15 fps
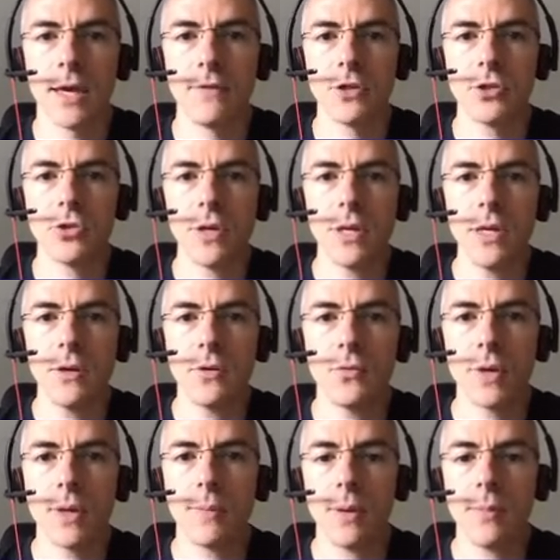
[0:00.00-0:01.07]
Eventually,
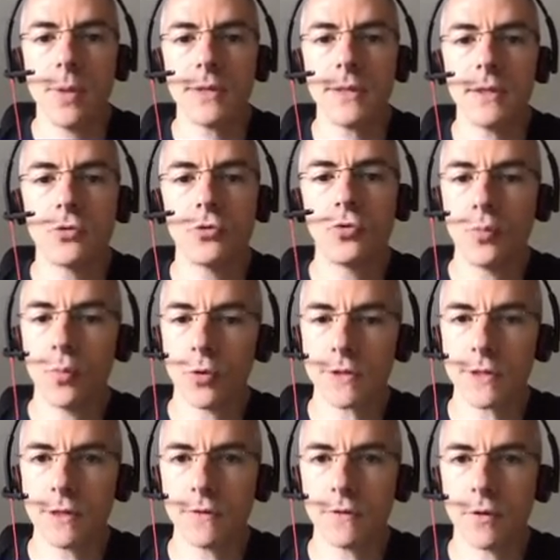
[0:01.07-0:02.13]
we implemented two
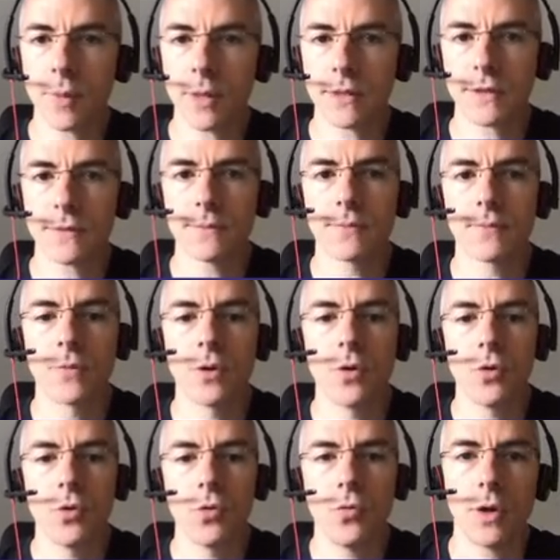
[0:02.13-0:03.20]
posting formats,
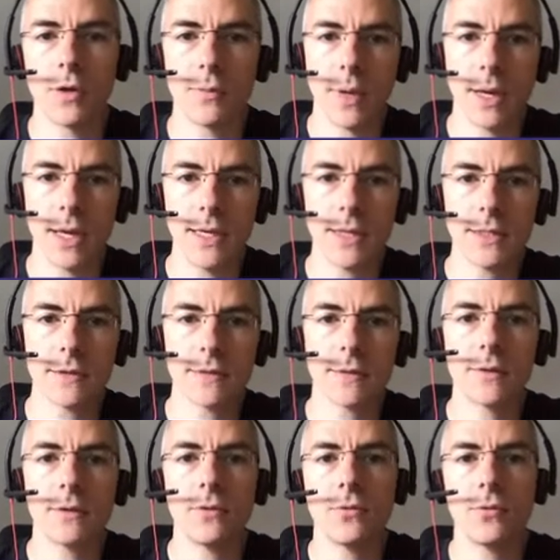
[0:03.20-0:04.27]
one base
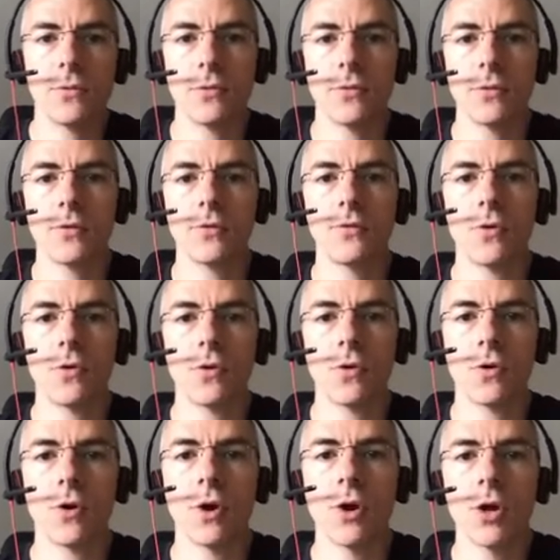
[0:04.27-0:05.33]

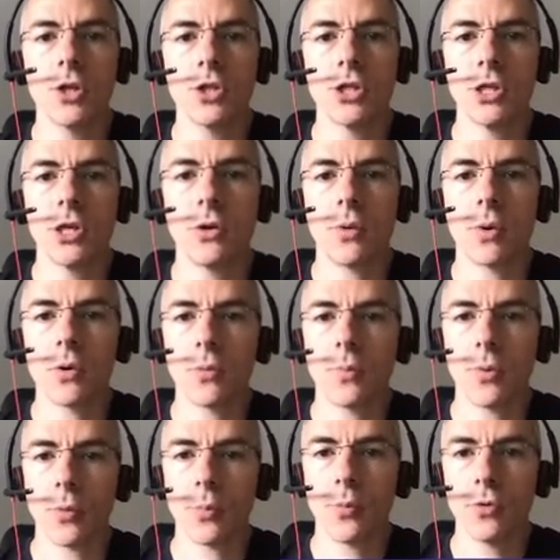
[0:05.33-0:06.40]
for general
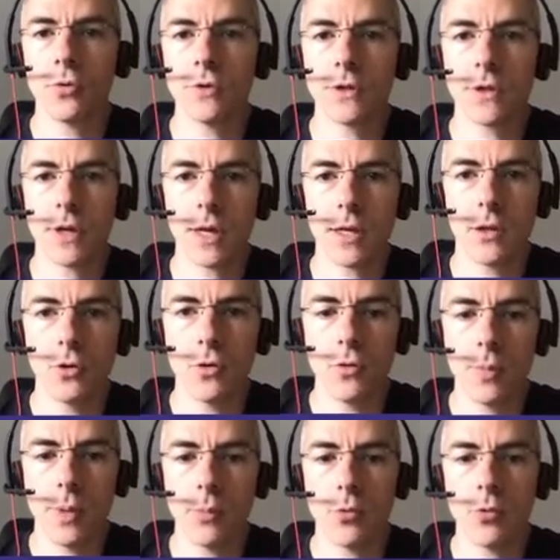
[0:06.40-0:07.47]
purpose and
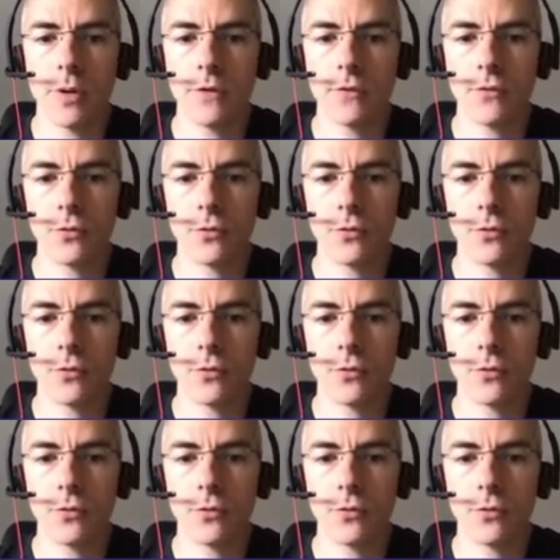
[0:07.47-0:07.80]
low memory